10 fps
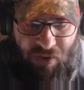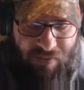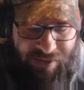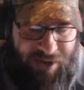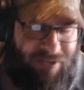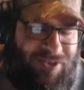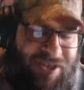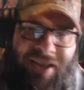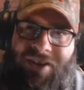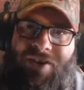Oh, you know, it's
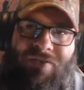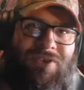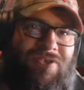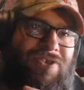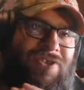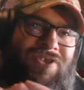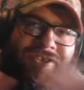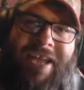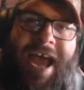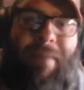like, you know, just
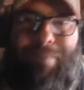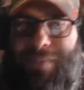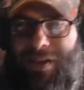stop.